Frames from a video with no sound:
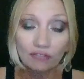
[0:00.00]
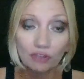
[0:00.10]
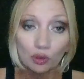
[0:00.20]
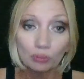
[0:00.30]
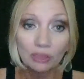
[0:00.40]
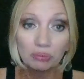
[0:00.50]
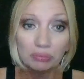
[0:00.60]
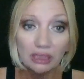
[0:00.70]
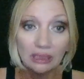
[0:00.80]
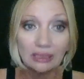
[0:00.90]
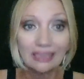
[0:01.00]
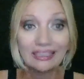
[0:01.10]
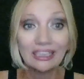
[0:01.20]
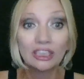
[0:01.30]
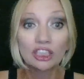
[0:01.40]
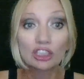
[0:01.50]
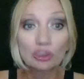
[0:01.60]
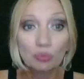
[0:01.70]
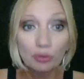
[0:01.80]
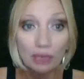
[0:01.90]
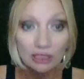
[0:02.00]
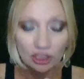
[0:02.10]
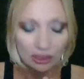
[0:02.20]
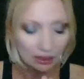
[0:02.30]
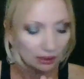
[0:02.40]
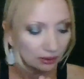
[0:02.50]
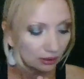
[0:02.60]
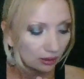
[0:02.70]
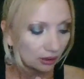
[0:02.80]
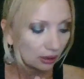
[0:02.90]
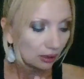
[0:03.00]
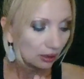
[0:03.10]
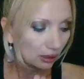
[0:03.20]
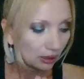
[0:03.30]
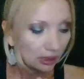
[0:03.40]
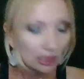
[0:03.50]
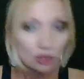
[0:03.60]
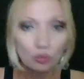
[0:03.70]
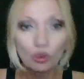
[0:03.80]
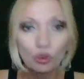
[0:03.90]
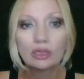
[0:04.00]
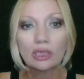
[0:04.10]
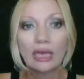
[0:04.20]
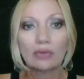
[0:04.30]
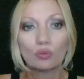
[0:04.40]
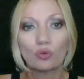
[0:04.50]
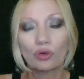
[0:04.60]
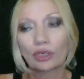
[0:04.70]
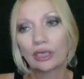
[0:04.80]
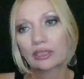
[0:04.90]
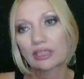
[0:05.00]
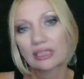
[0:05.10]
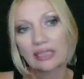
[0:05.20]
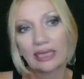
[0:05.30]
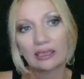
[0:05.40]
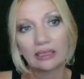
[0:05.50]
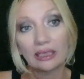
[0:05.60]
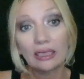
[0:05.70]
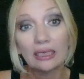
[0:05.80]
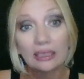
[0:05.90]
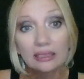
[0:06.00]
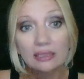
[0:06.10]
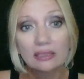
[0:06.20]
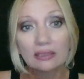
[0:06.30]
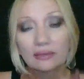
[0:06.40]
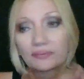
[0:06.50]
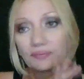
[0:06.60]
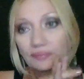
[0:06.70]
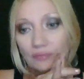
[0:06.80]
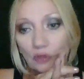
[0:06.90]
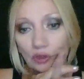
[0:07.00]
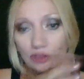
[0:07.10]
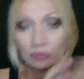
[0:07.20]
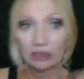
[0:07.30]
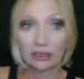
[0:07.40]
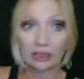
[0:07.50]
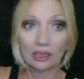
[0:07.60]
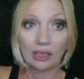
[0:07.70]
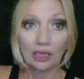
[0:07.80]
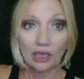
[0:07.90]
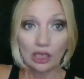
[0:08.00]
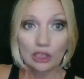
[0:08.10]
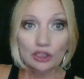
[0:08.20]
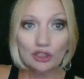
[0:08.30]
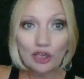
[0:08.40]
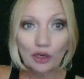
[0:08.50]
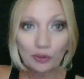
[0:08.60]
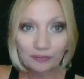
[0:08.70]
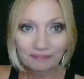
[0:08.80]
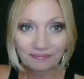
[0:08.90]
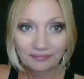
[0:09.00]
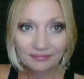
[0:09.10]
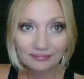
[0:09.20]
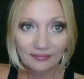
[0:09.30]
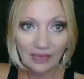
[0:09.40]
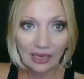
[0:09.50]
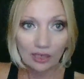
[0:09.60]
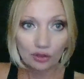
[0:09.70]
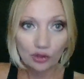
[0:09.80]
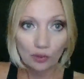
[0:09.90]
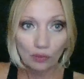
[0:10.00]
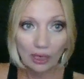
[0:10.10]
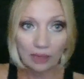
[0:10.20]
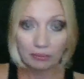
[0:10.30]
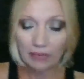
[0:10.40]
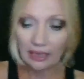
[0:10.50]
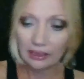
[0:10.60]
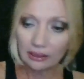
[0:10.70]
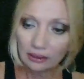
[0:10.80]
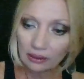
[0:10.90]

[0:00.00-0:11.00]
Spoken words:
human being, then in expression is what that warrior stand is ultimately. So I don't know why my